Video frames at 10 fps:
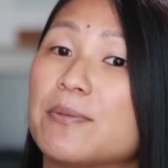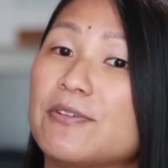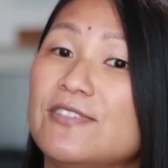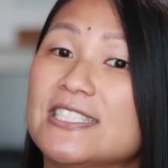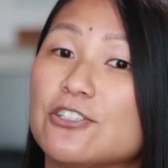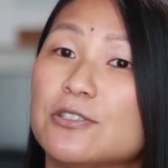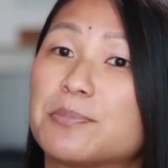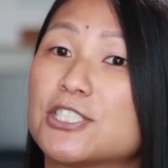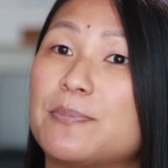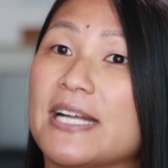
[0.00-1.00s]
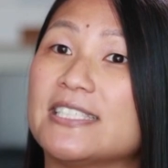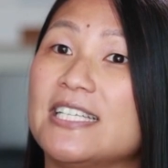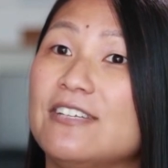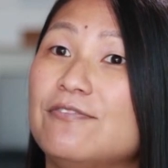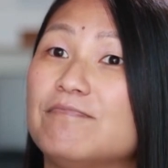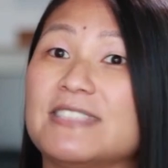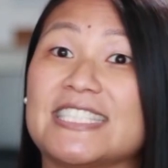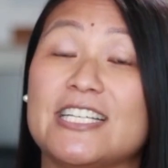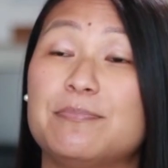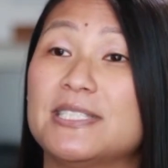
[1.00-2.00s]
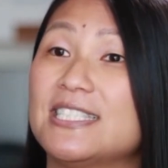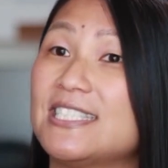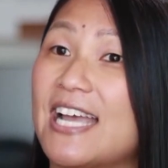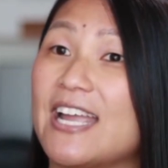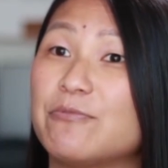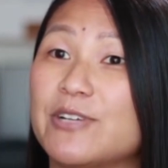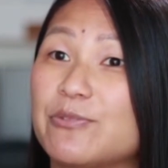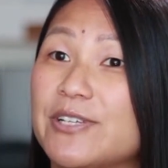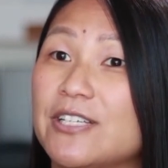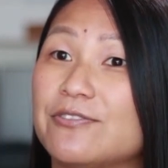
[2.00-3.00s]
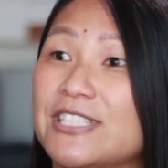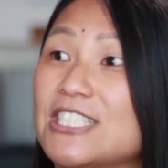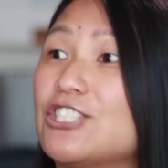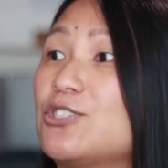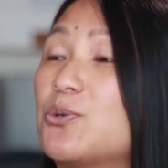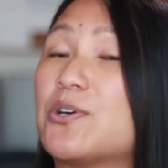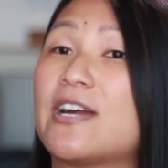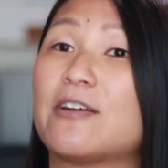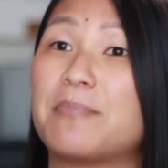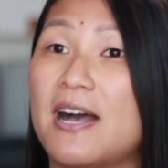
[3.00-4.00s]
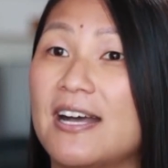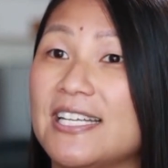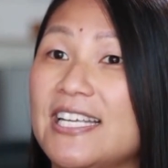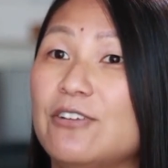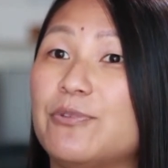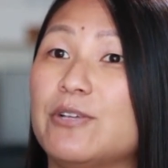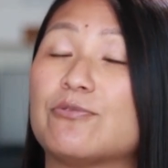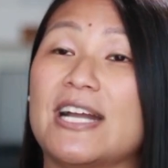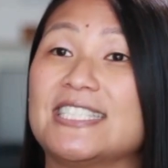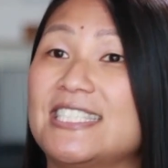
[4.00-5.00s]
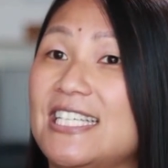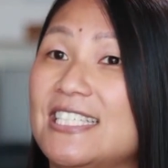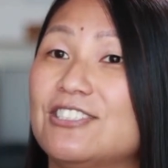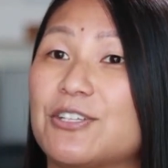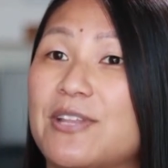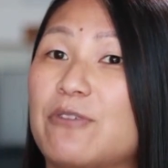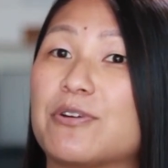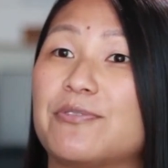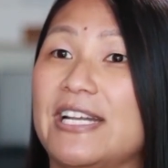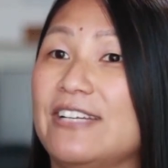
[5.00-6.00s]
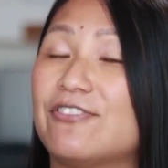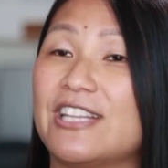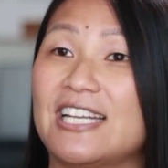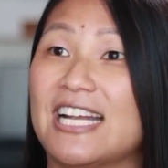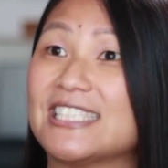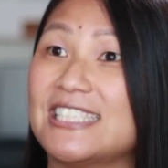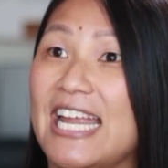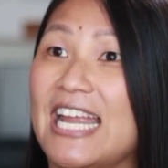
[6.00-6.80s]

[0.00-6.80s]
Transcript: From a physical perspective, sleep is the time when we restore our body, we rest it so that we're ready for the next